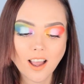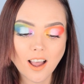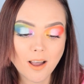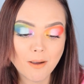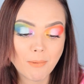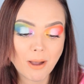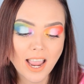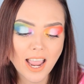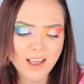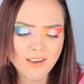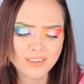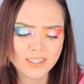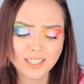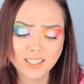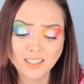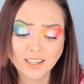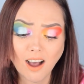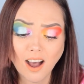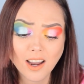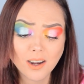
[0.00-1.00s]
I
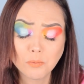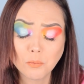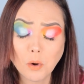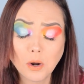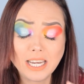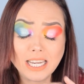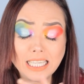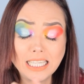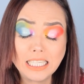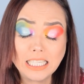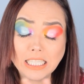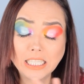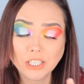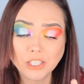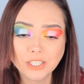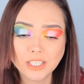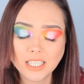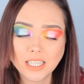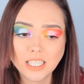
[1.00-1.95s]
haven't gotten one in years.